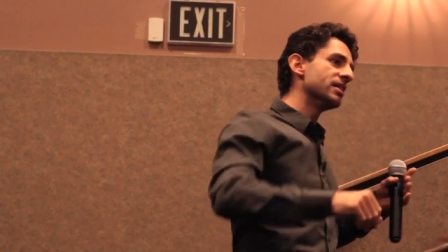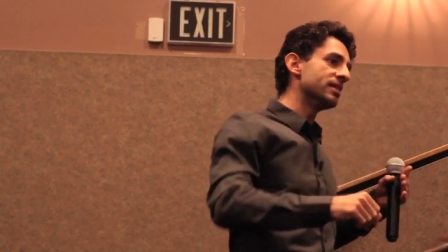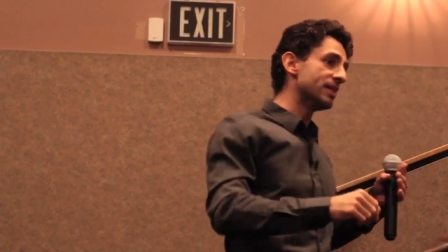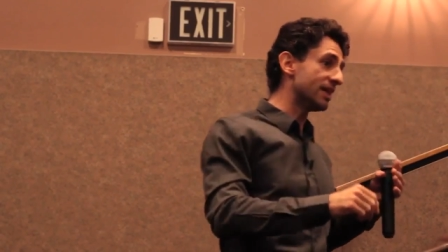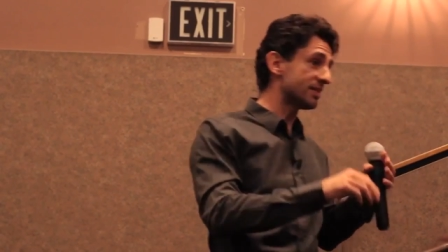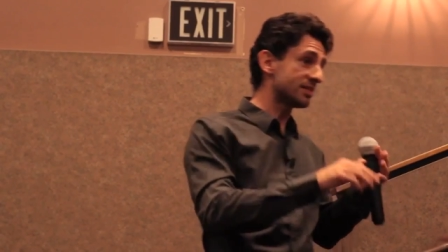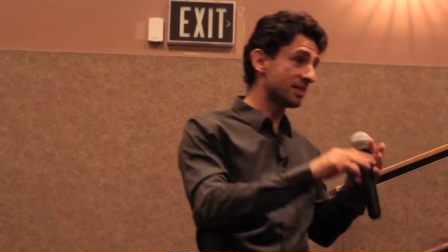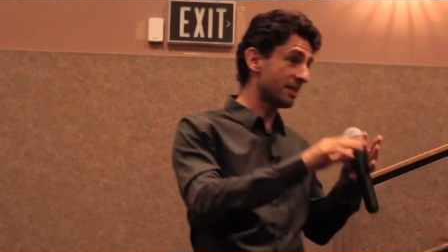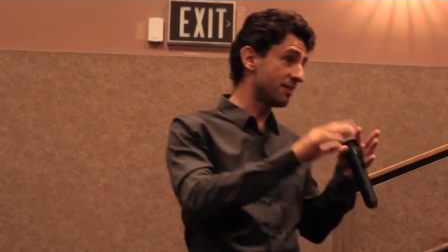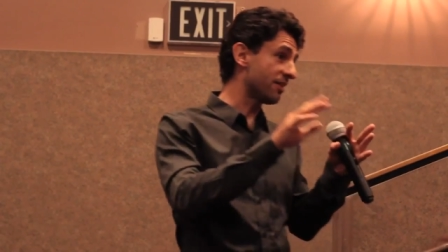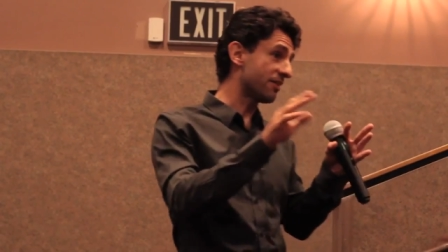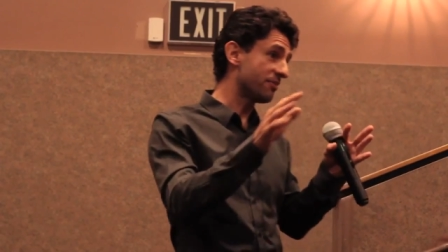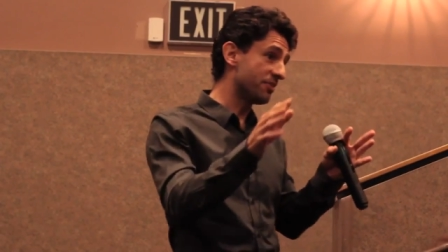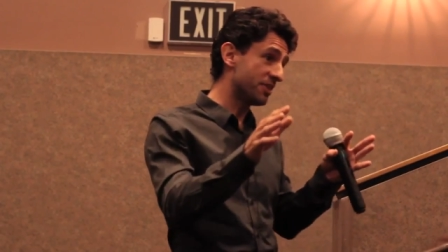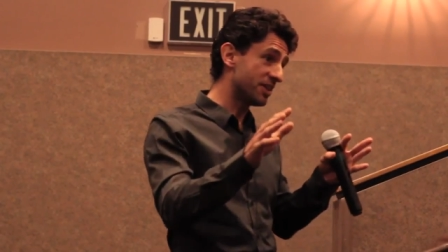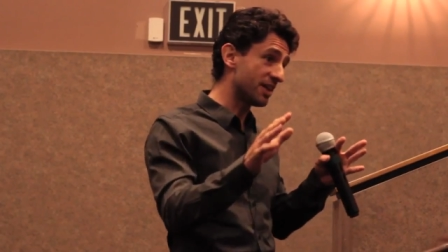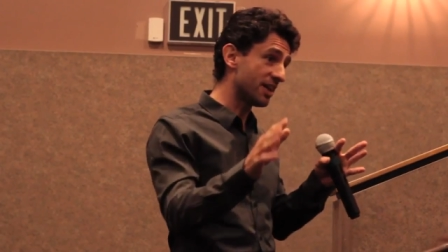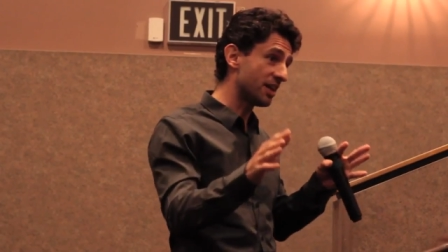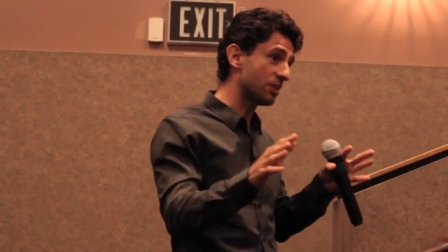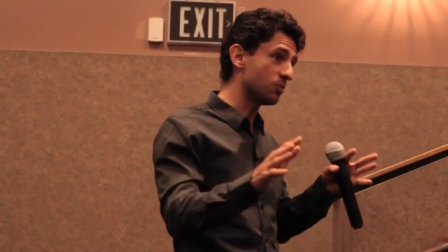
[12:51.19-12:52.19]
That's a
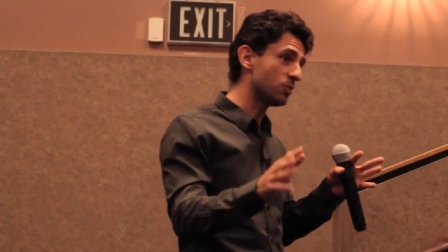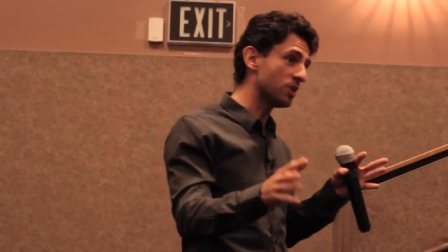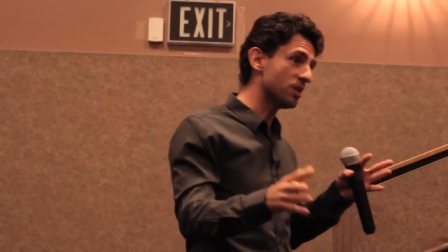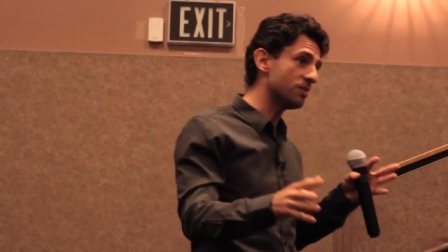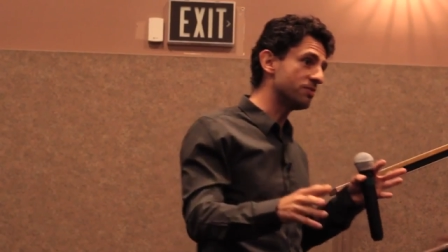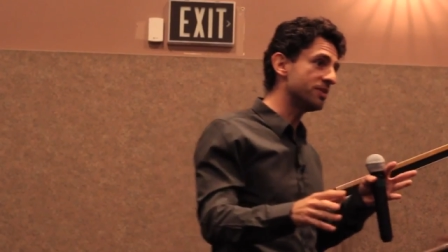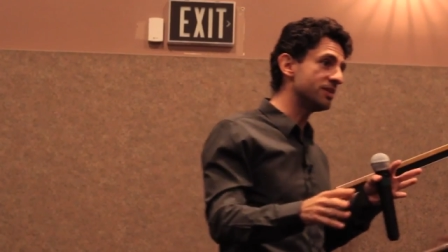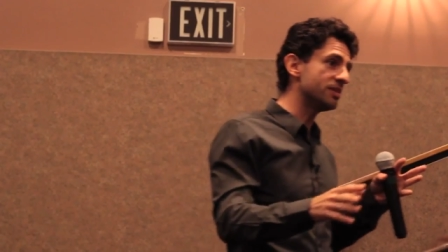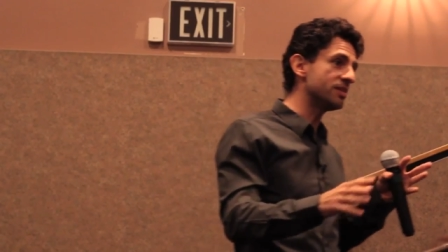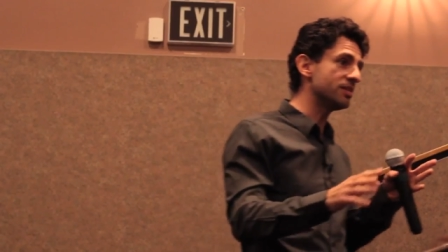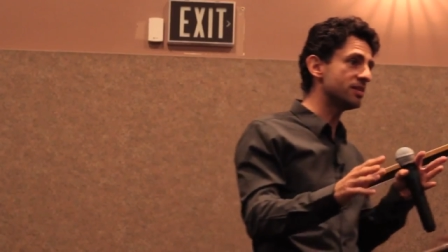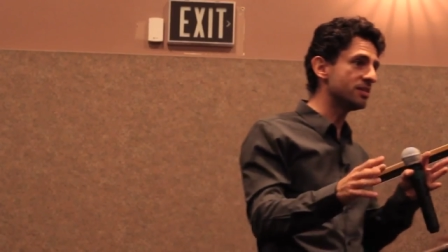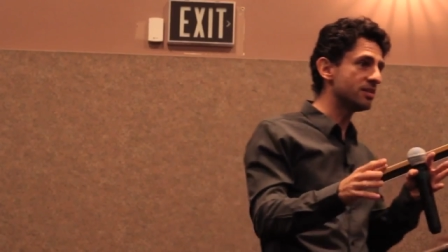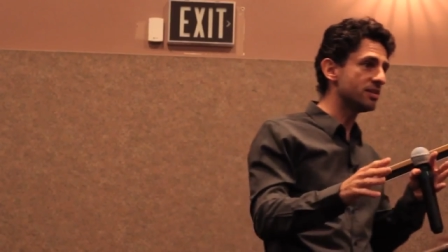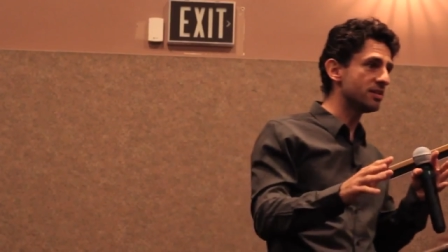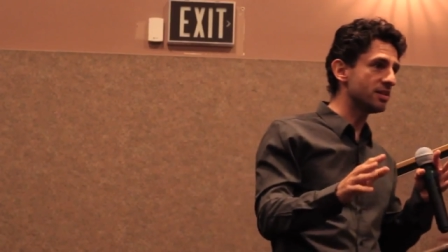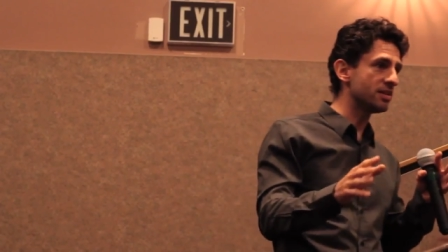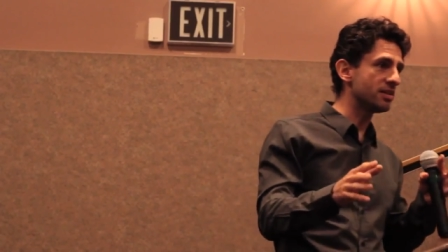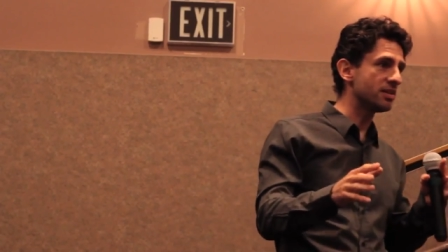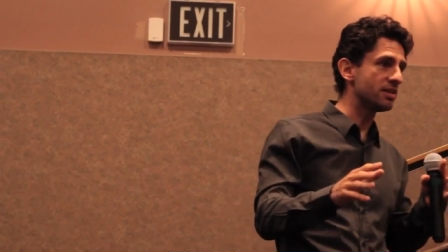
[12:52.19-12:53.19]
very
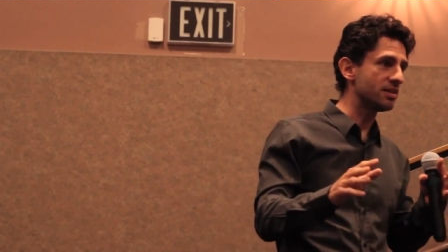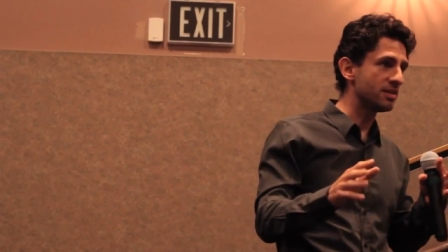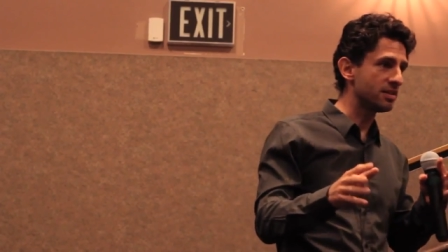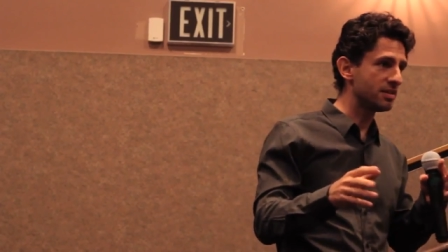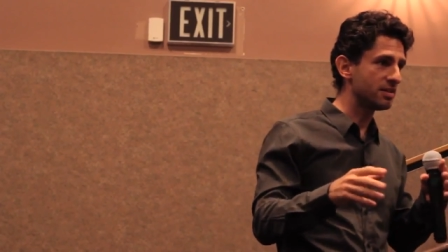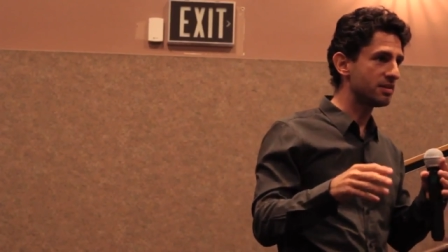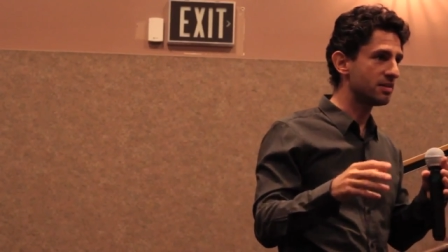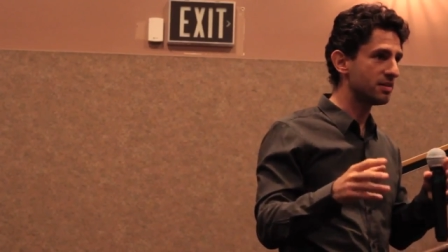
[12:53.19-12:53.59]
hand-waving,